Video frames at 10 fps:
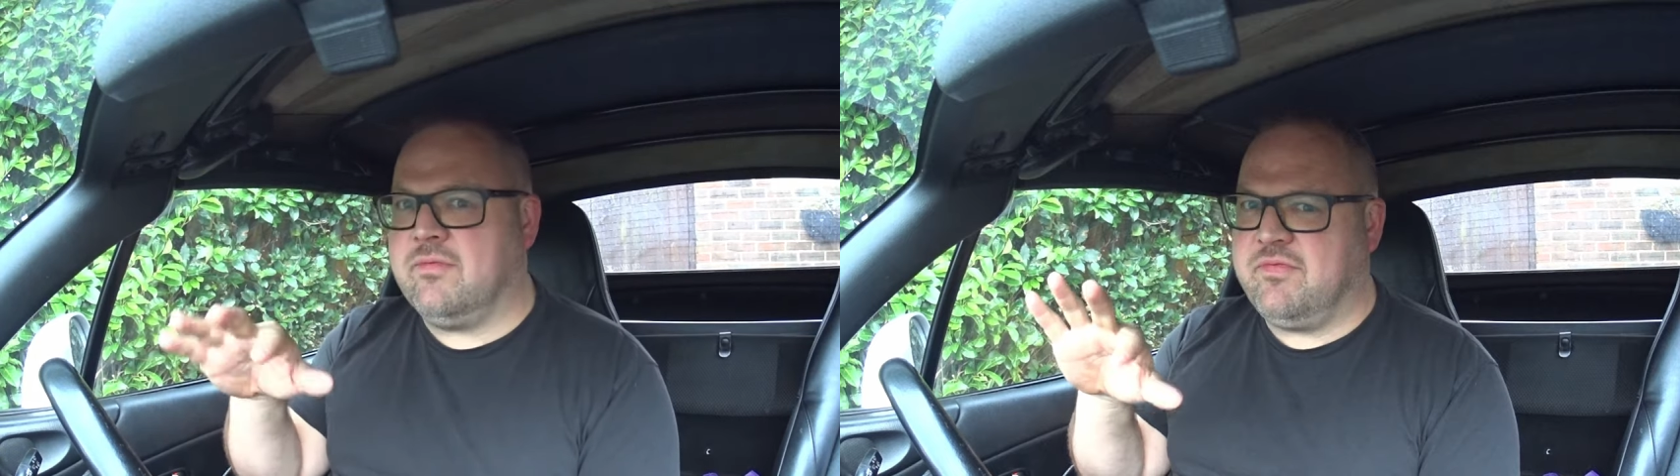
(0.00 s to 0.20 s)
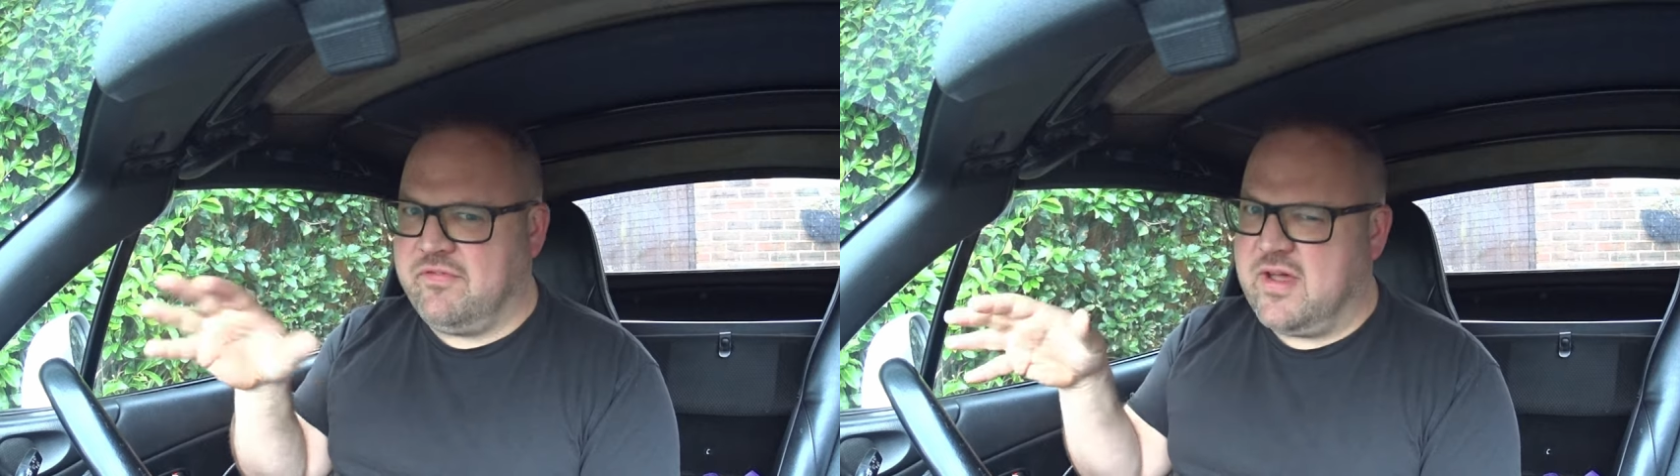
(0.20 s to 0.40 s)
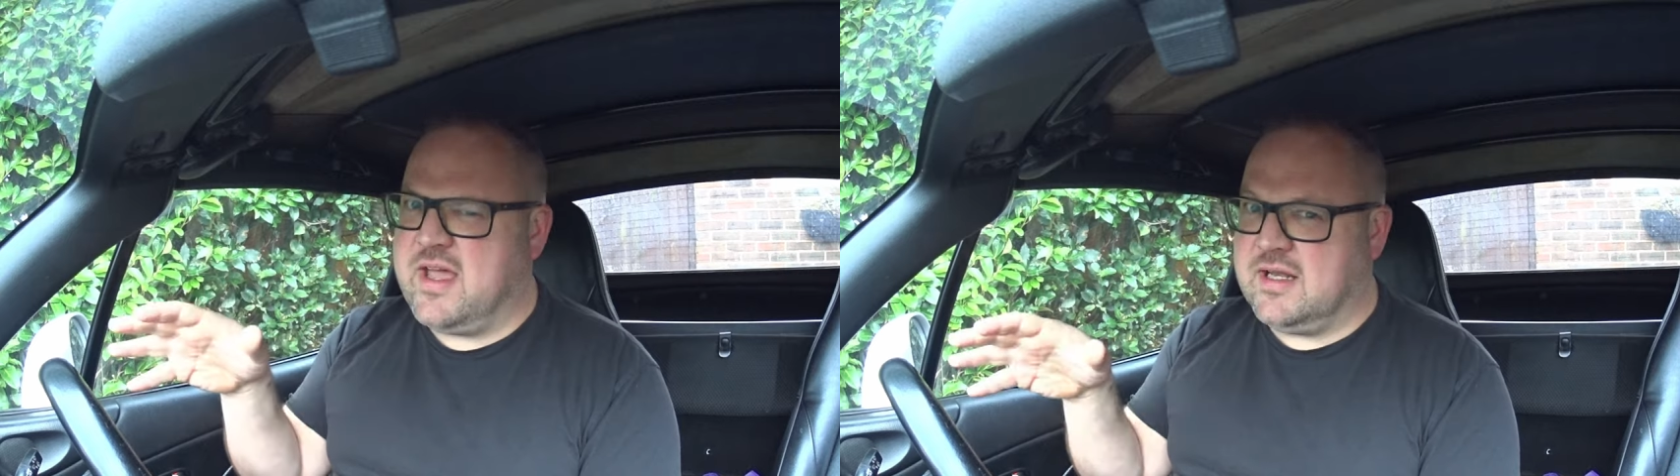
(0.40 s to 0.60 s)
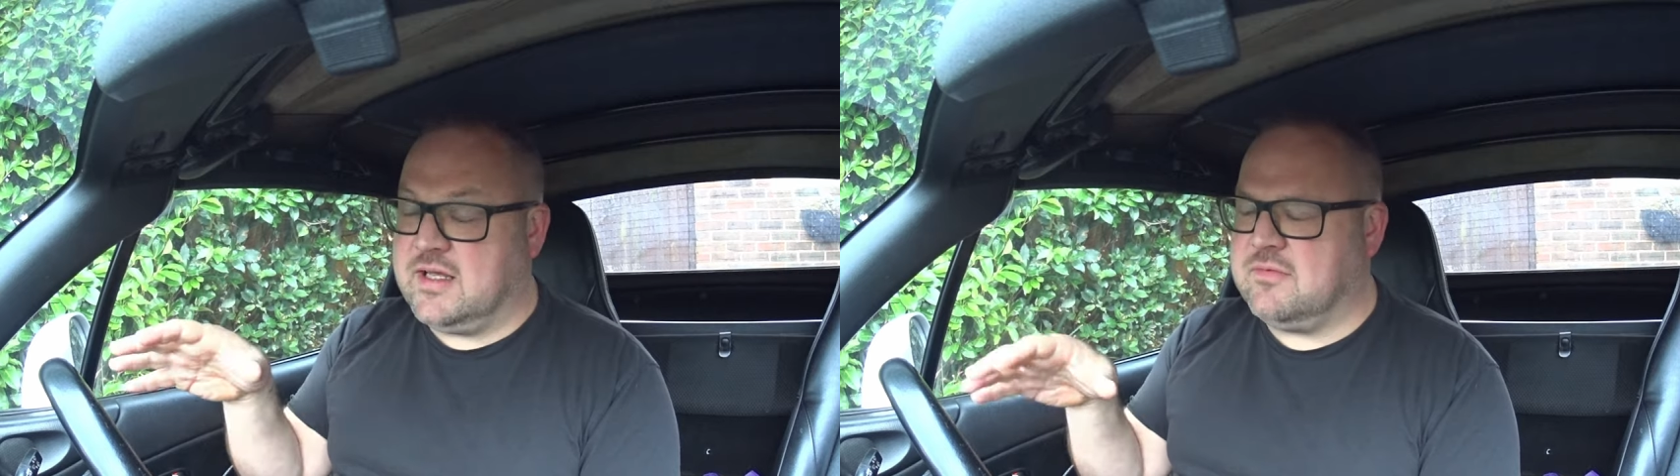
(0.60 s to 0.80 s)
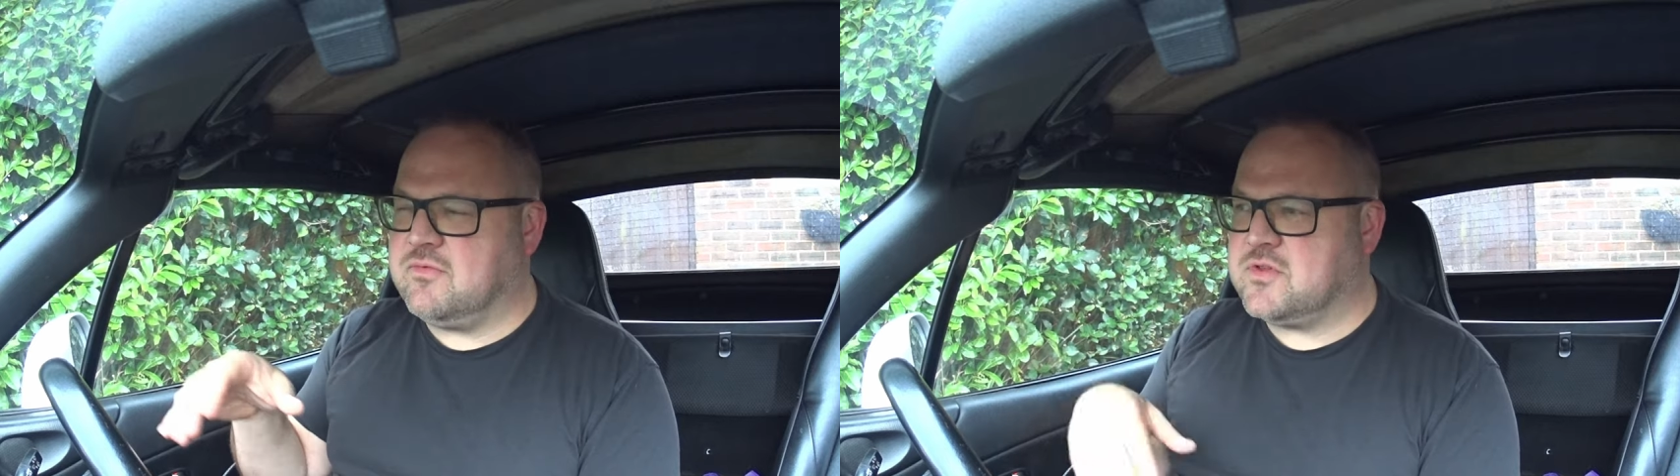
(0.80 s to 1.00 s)

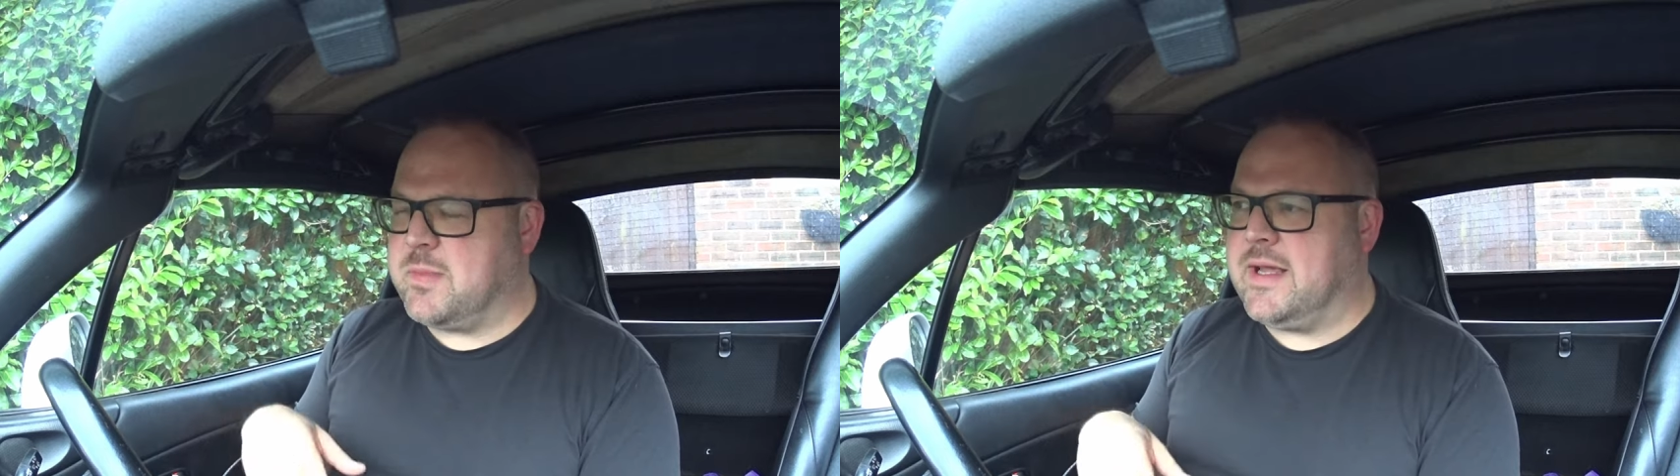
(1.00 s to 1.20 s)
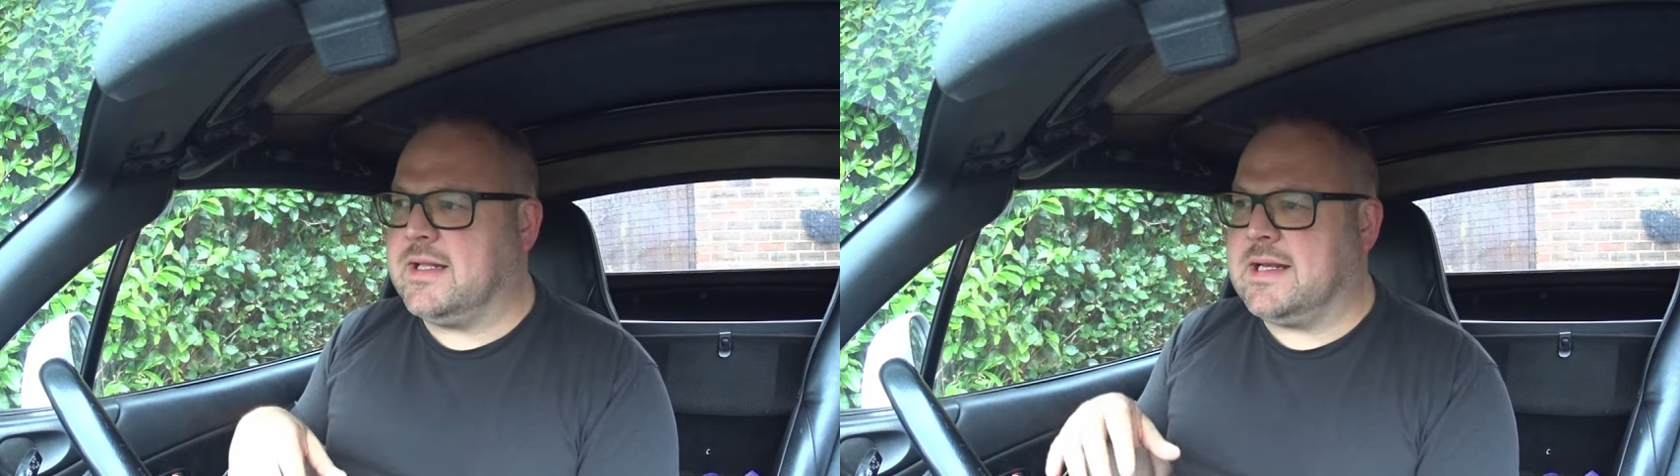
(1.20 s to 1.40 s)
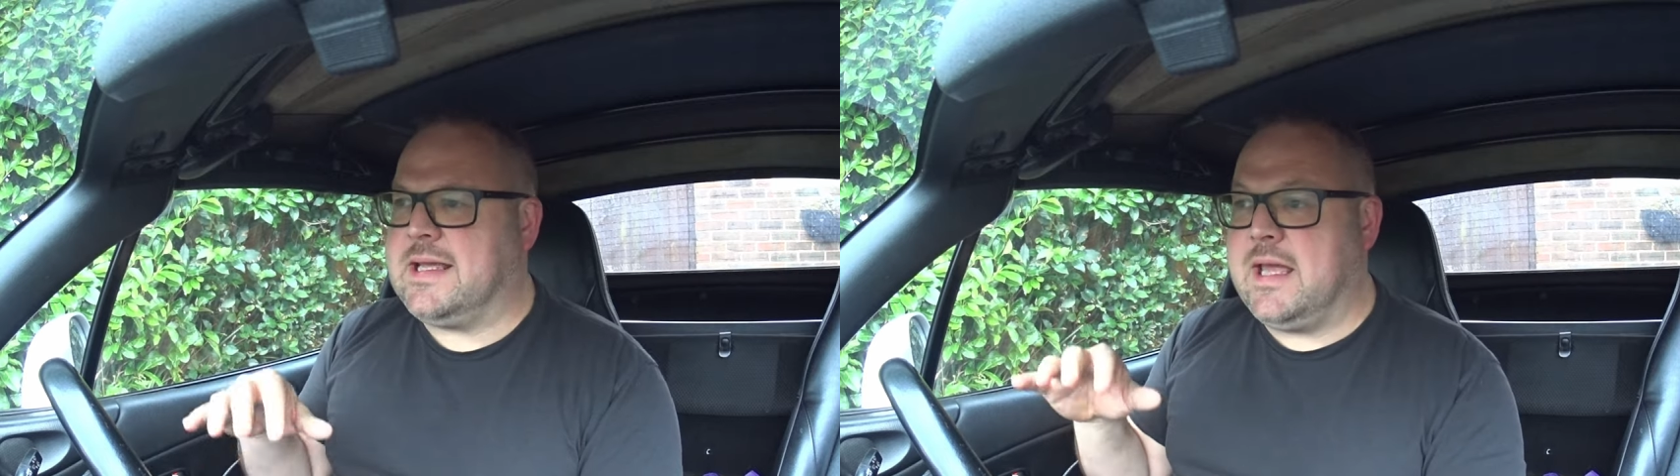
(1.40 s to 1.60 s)
fairly speedily.